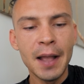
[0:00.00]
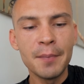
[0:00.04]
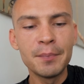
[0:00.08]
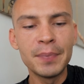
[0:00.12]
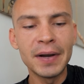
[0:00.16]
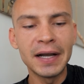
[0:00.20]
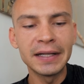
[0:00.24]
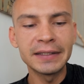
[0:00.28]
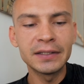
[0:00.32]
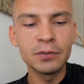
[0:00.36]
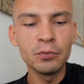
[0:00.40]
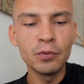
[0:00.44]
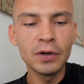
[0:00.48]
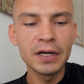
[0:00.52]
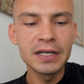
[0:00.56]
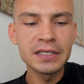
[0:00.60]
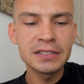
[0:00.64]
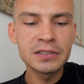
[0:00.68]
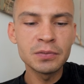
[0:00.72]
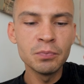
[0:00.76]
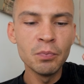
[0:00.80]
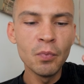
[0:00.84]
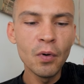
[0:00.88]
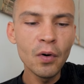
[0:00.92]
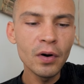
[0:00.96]
But what
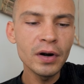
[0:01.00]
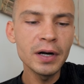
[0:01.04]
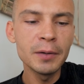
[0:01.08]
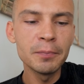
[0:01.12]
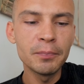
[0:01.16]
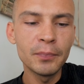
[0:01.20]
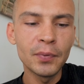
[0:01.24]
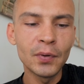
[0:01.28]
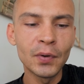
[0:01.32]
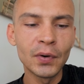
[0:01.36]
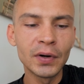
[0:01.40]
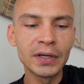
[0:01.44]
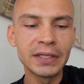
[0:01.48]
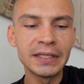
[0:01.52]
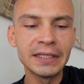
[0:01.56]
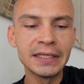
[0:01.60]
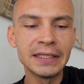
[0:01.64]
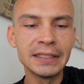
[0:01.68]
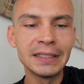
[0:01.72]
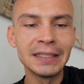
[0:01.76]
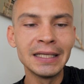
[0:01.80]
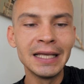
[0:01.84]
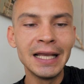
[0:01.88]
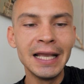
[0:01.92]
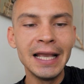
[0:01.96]
is more
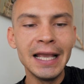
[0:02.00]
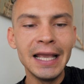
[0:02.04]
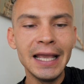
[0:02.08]
important